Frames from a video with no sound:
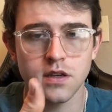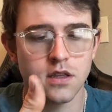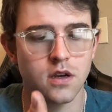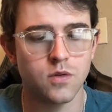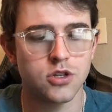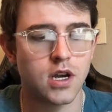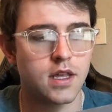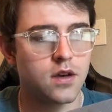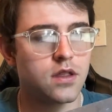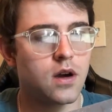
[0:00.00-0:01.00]
which I
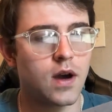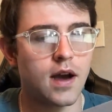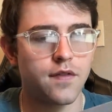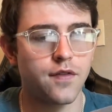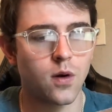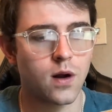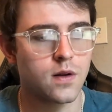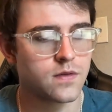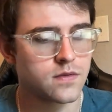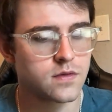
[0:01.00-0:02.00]
don't know how
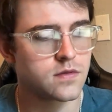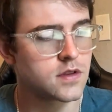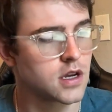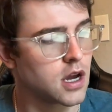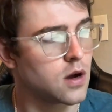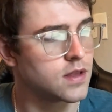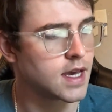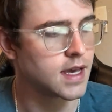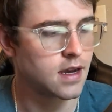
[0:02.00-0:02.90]
far to go in that.